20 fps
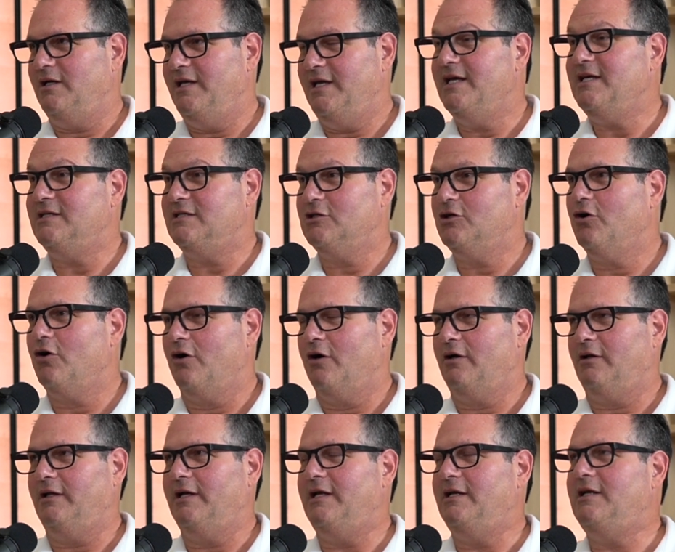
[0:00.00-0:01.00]
is
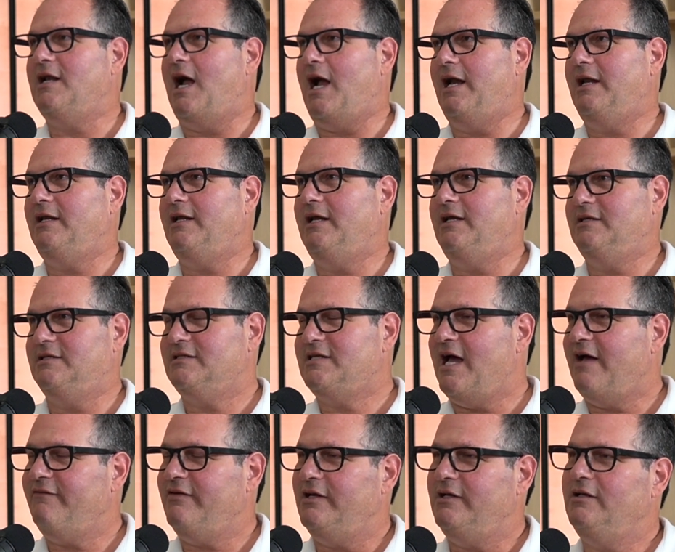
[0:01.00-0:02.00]
currently
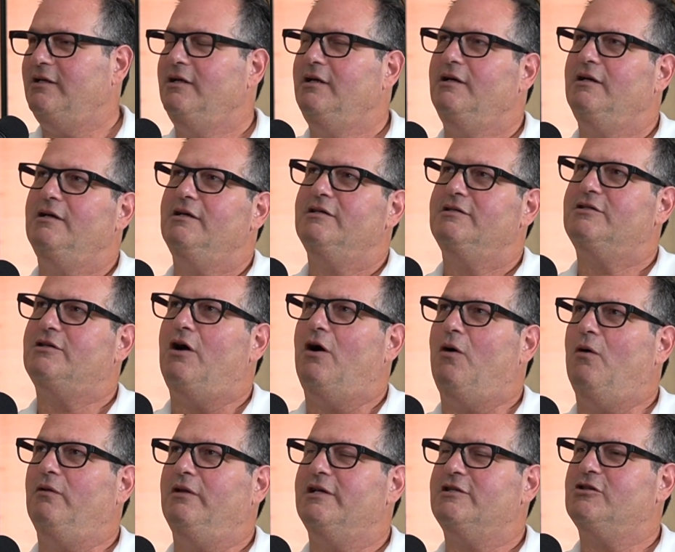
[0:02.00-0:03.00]
97.
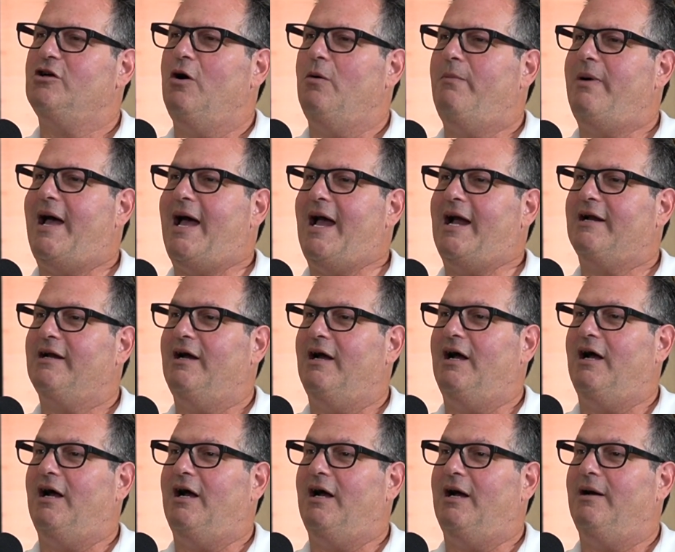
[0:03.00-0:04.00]
So let's go back
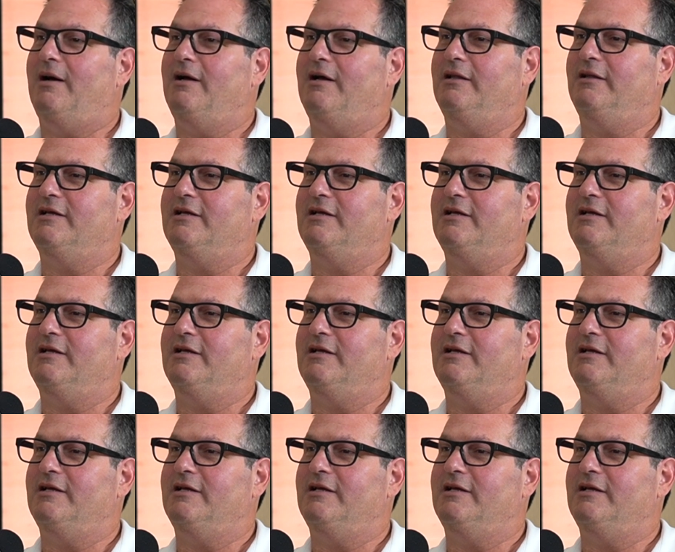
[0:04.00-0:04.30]
to